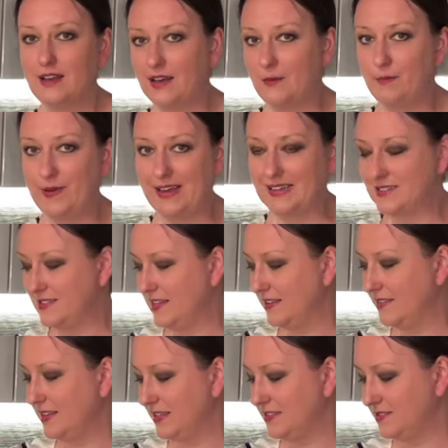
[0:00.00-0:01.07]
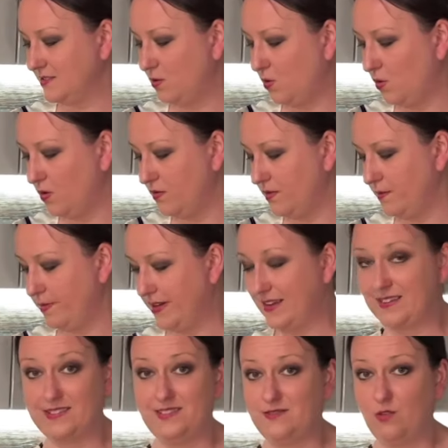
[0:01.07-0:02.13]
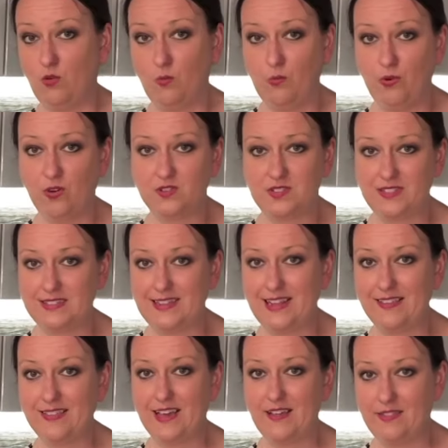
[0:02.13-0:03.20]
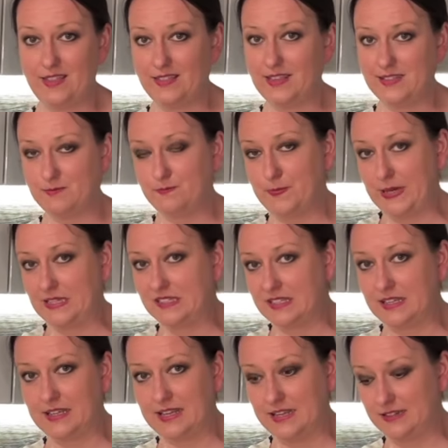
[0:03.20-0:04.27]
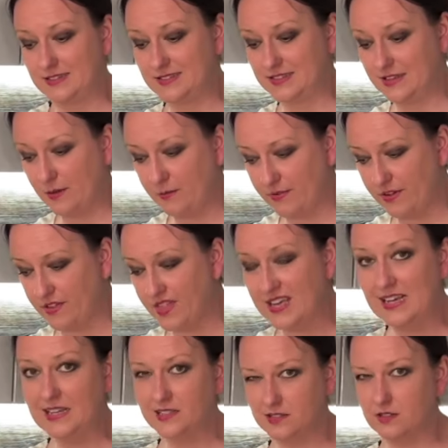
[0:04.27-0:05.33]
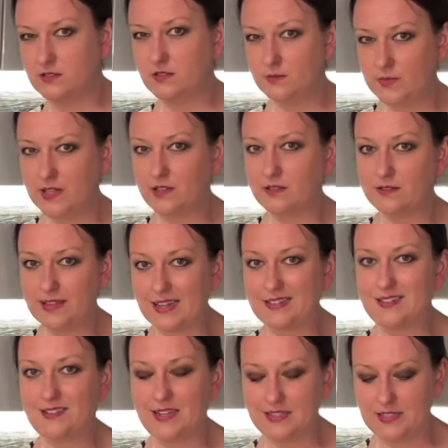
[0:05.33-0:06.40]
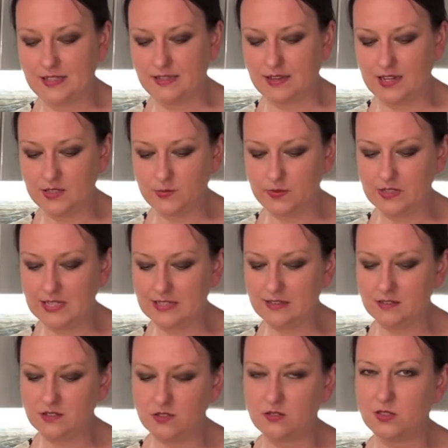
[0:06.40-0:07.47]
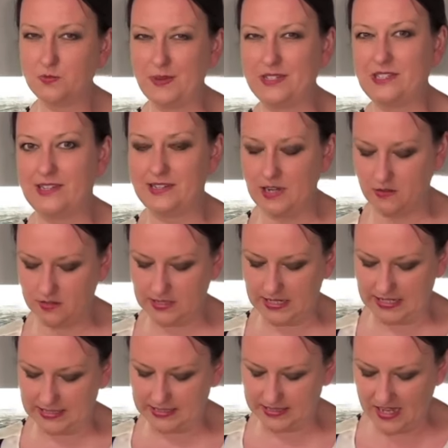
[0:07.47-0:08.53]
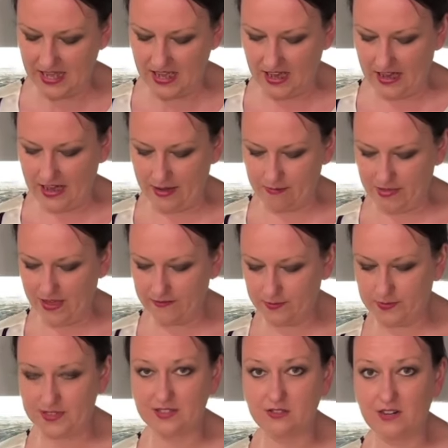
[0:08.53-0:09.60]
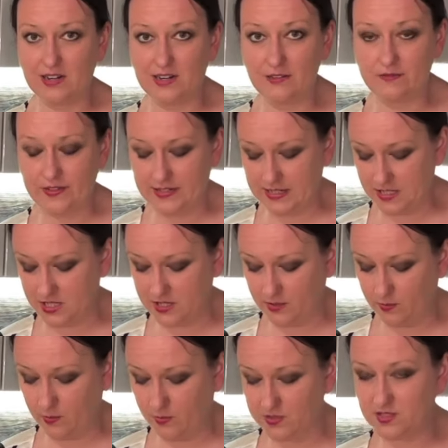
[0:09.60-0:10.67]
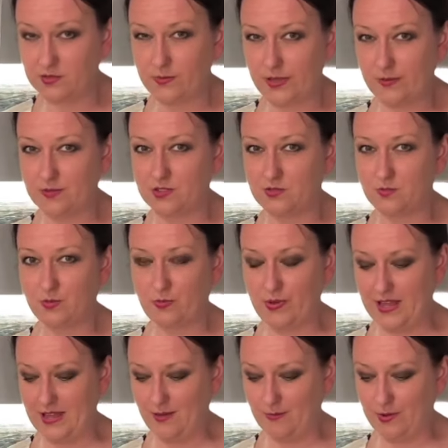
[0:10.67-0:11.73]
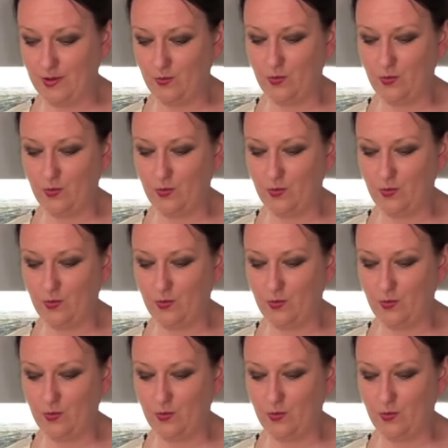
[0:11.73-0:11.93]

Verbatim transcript: bags like this or the bags or boxes like that that the basic kits come with. So to me, you get an idea, guys. We're needing to, especially nowadays, um, everybody's struggling financially. We want to be able to prepare, but